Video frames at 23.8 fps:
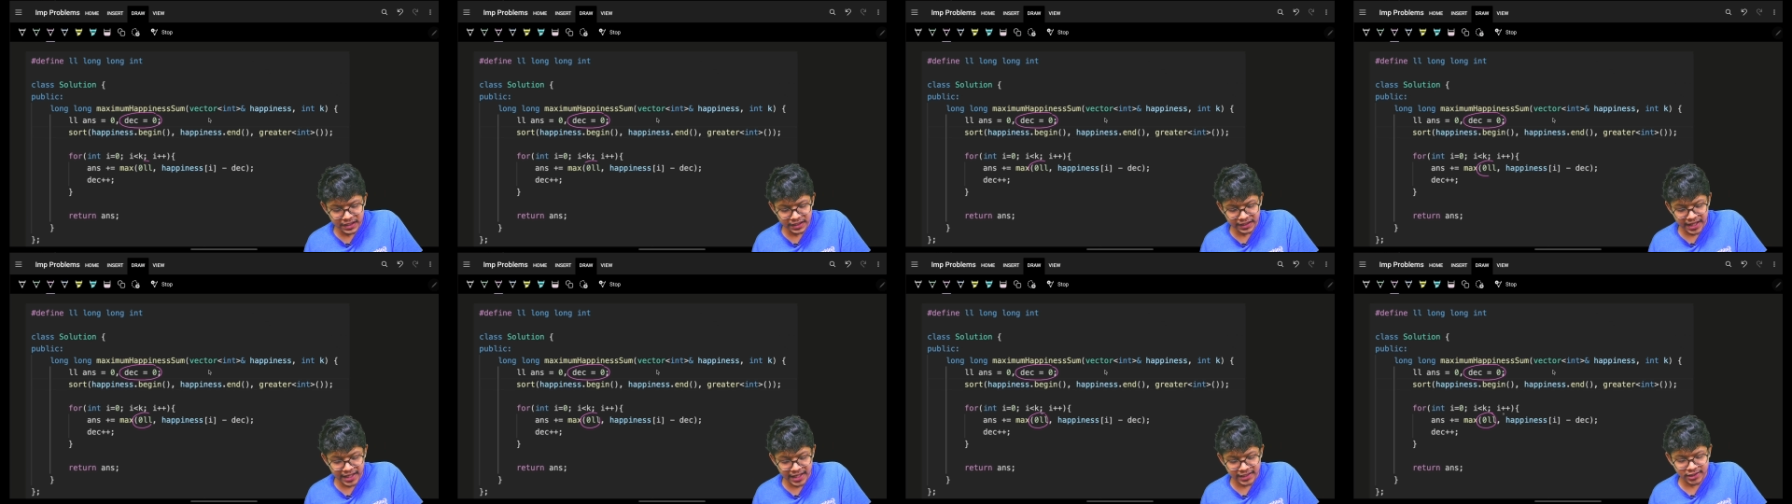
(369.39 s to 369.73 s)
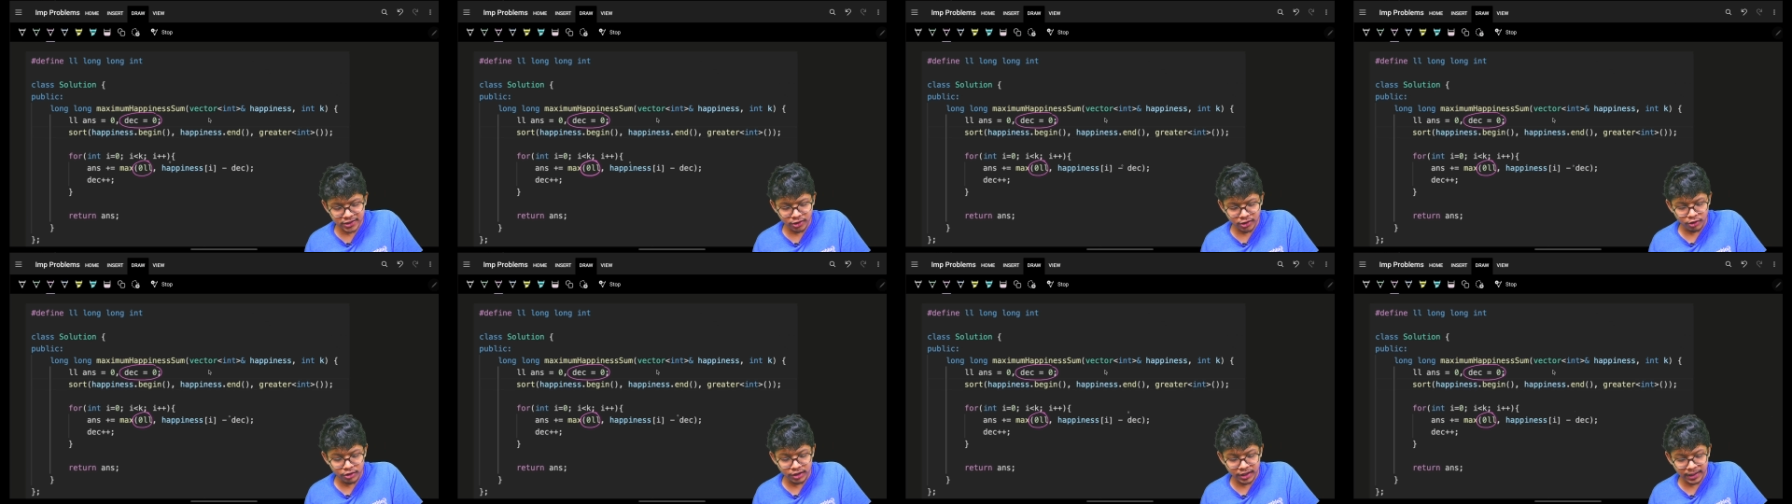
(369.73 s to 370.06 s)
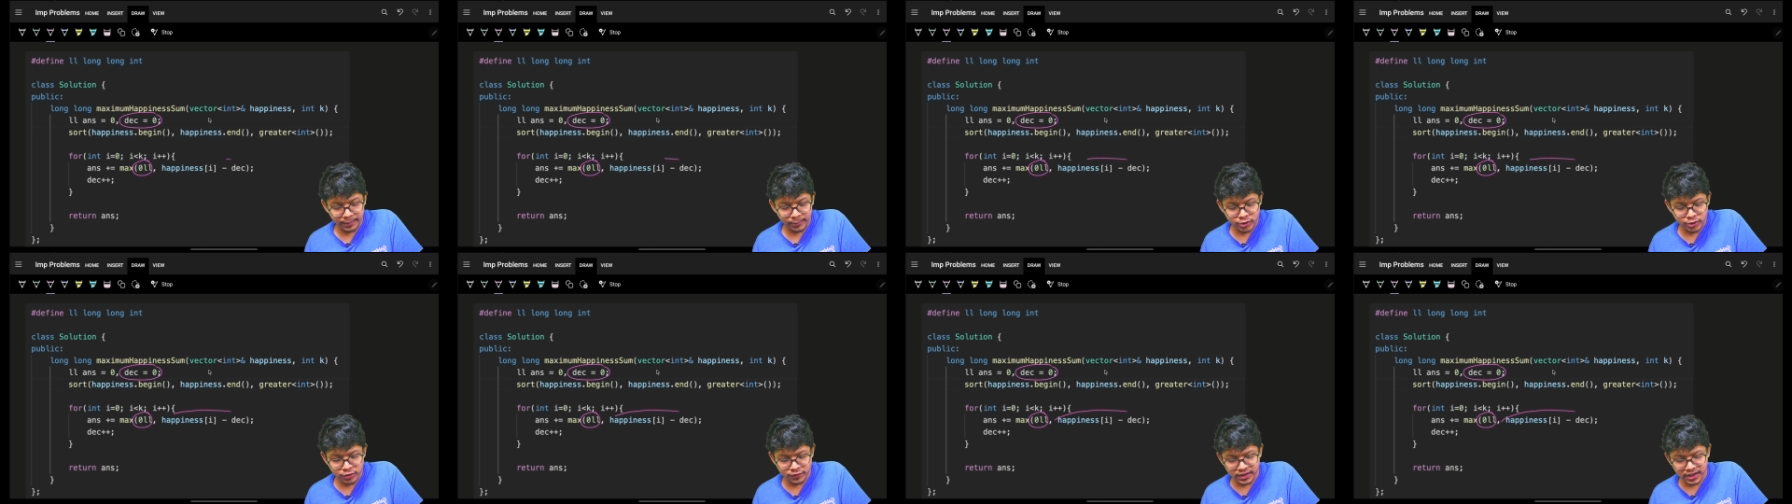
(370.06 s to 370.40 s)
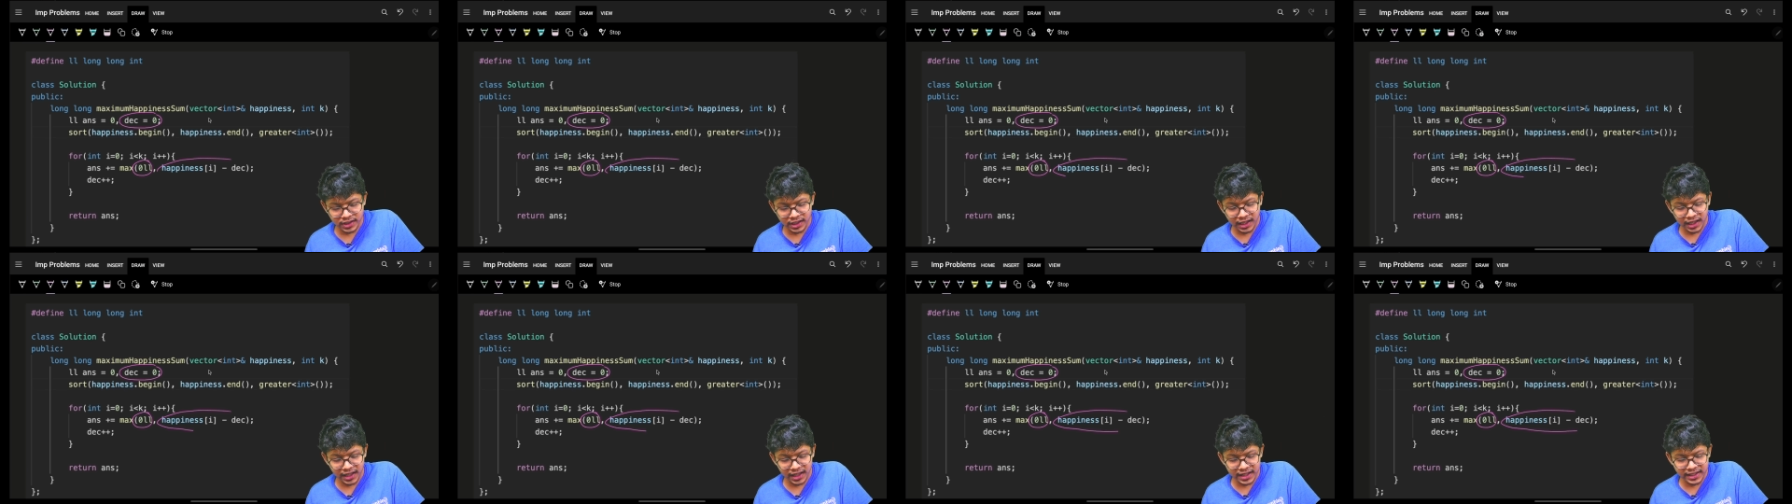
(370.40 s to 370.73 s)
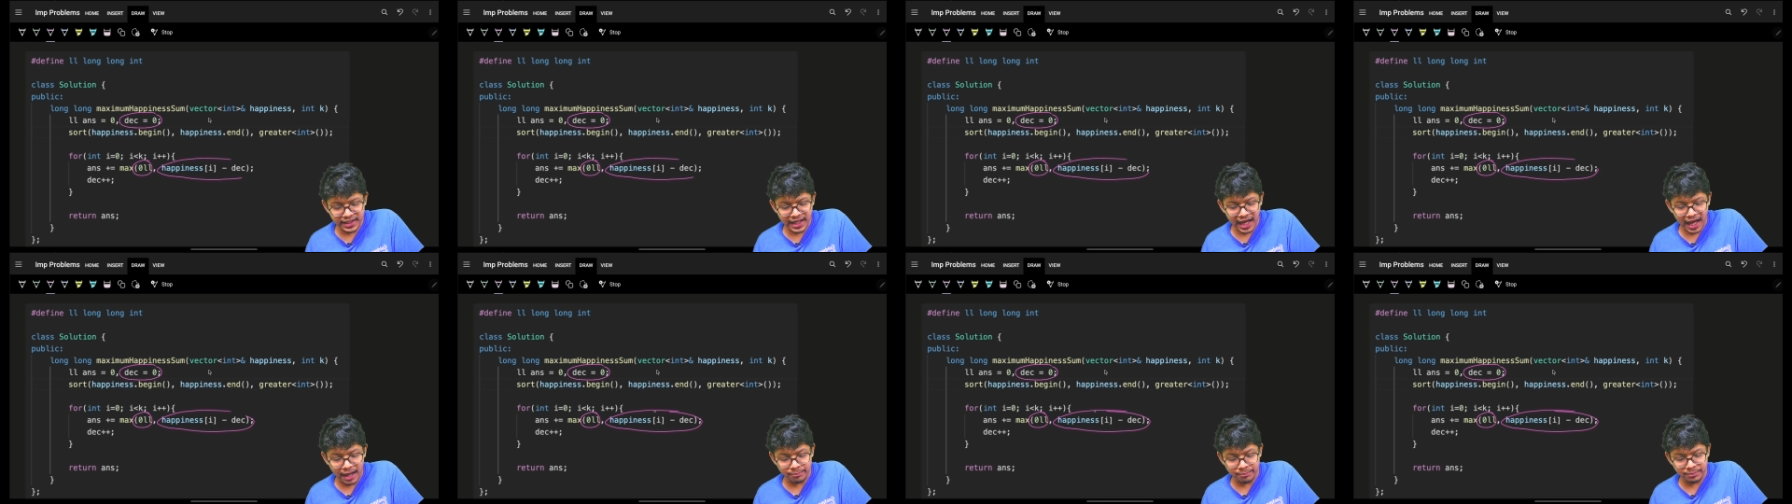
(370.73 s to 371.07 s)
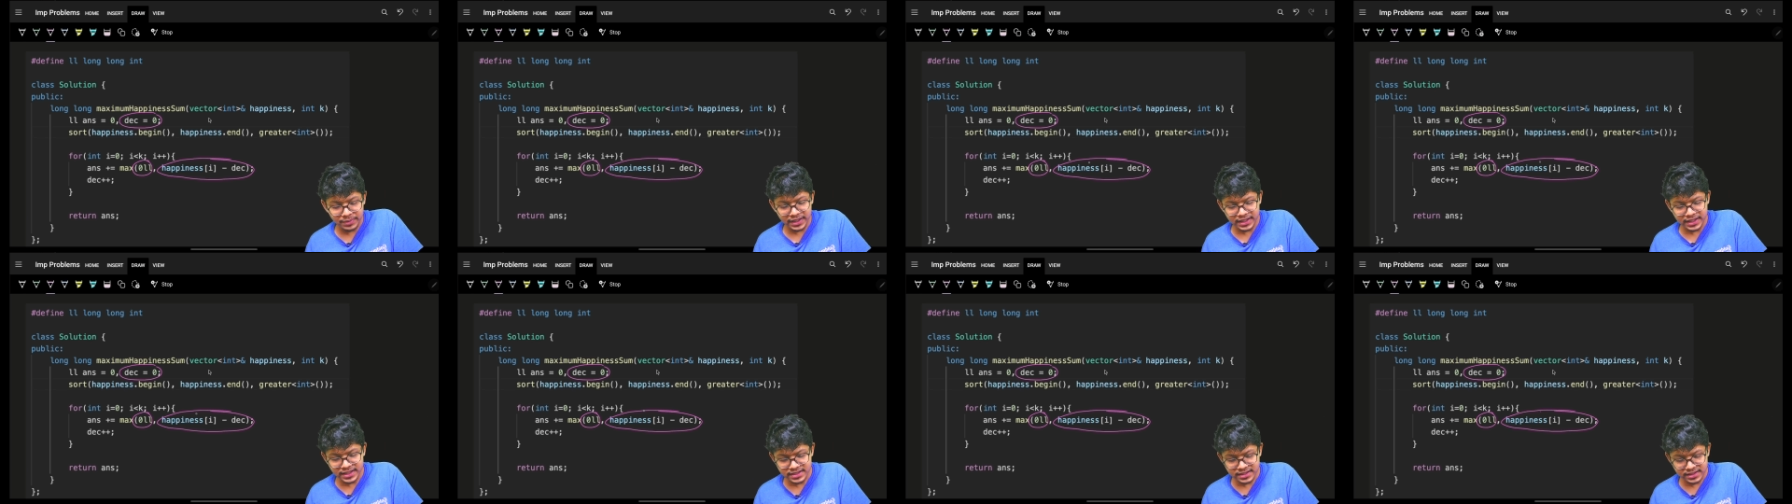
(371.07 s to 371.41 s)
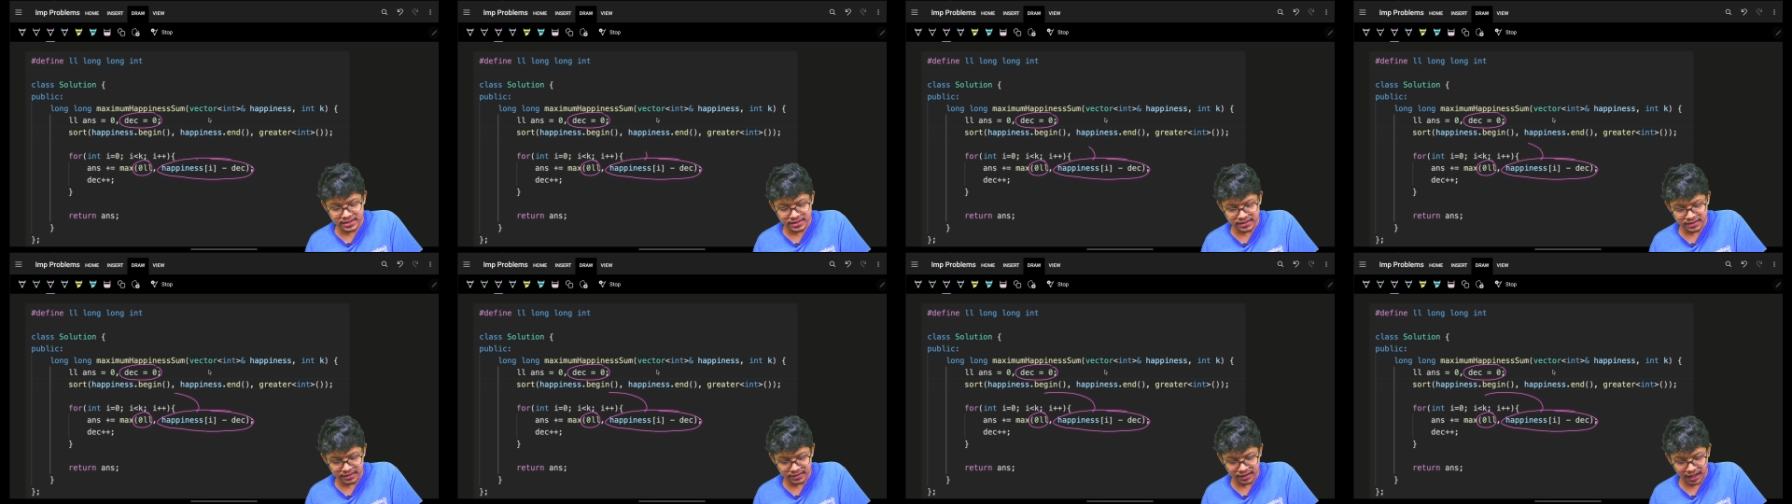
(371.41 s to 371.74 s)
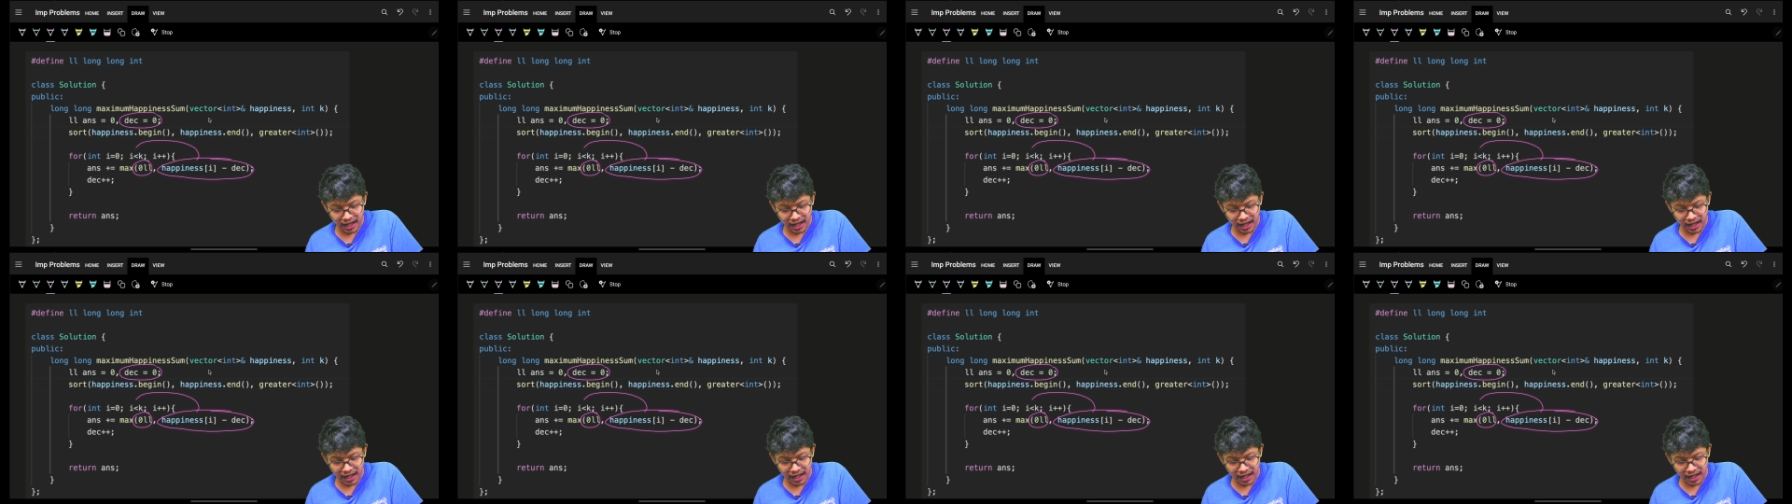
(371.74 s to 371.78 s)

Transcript: take the contribution of the current happiness,